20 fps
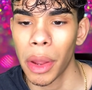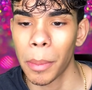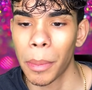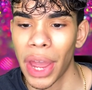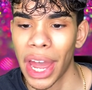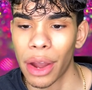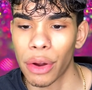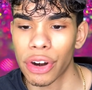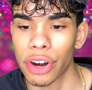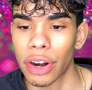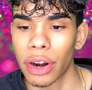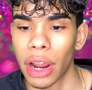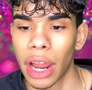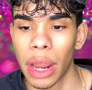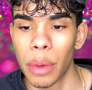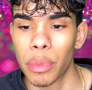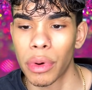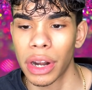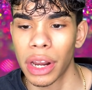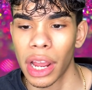powder
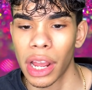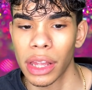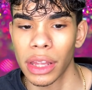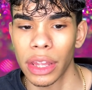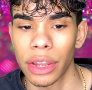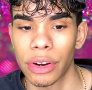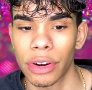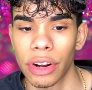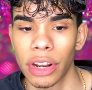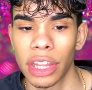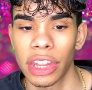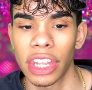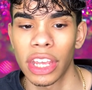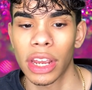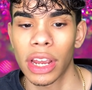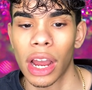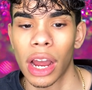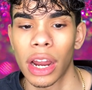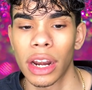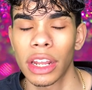hybrid highlighter in the
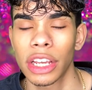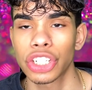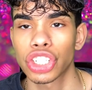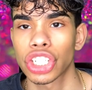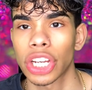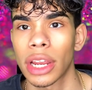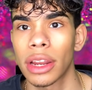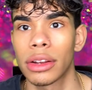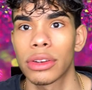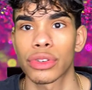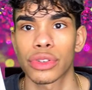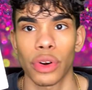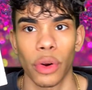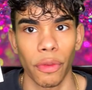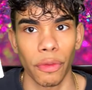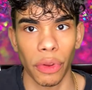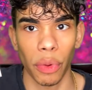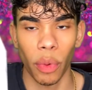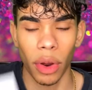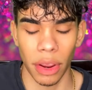iconic shade
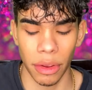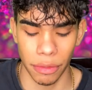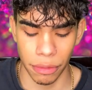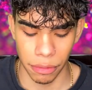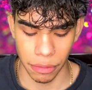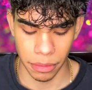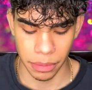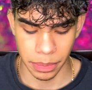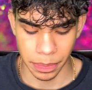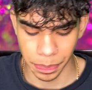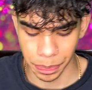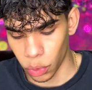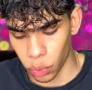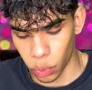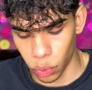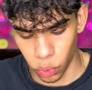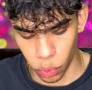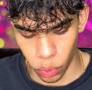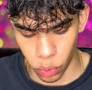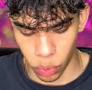Trophy
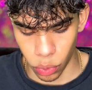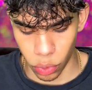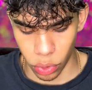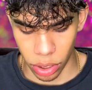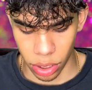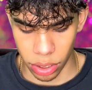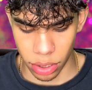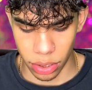Wife. Ooh.